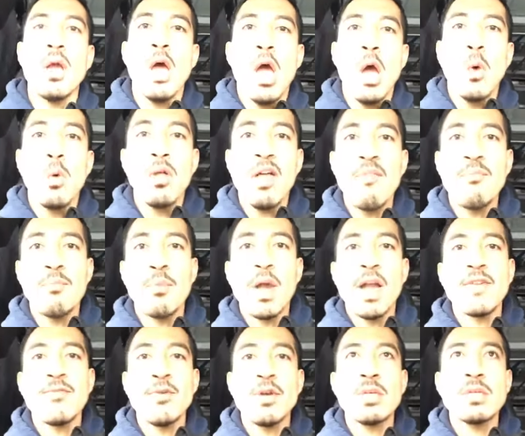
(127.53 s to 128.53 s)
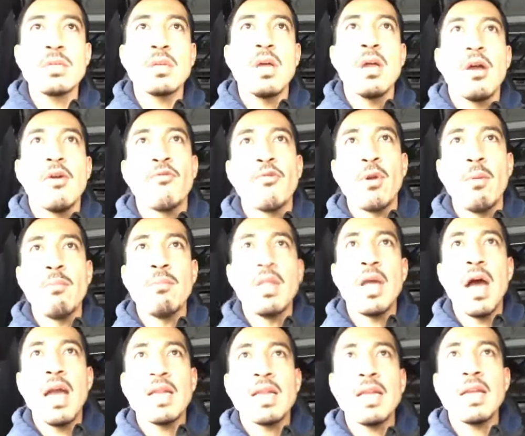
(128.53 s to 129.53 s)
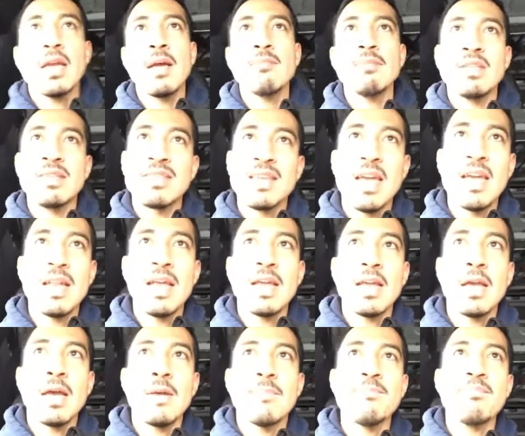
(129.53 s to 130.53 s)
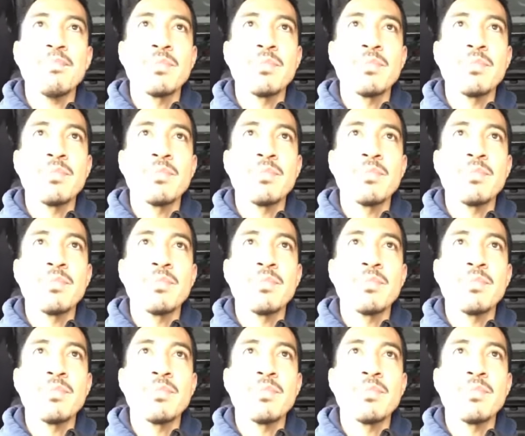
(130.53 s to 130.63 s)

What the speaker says: We'll have breakfast from 9 a.m. to 10 a.m.